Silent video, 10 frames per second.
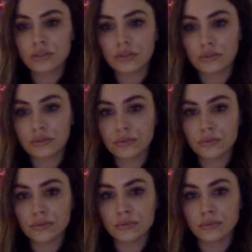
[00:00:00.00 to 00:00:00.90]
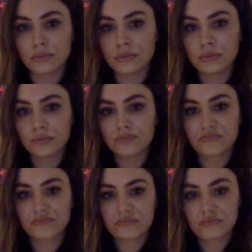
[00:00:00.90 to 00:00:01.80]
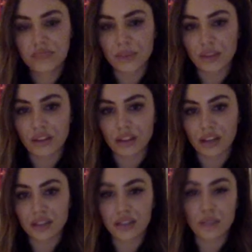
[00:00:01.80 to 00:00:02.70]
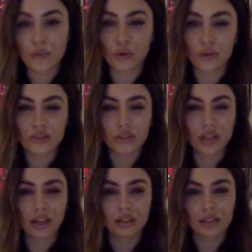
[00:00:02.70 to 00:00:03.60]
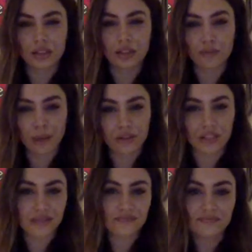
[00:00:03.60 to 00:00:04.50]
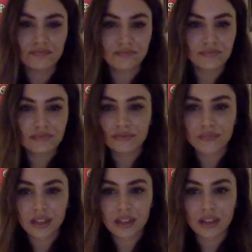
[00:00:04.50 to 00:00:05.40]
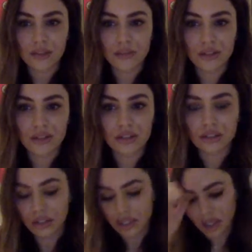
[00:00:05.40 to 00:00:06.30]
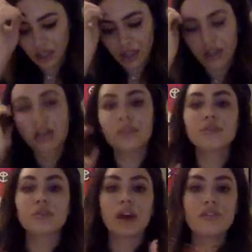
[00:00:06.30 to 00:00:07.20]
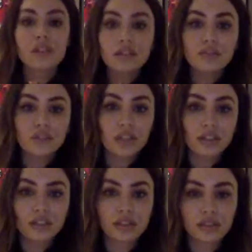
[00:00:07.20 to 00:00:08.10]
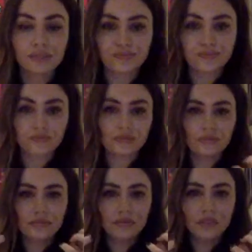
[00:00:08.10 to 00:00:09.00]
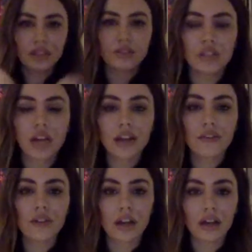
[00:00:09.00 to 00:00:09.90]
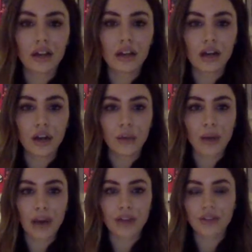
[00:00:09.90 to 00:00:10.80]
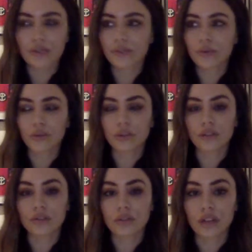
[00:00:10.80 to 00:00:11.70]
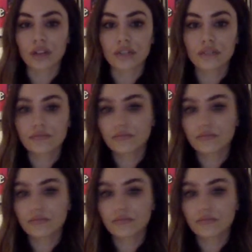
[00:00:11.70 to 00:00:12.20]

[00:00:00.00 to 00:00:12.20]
on. Something like that. Same chords, just held instead of bouncy. That'll be our song. Um, so everything in the verse should kind of uh, go back to hold on, hold on,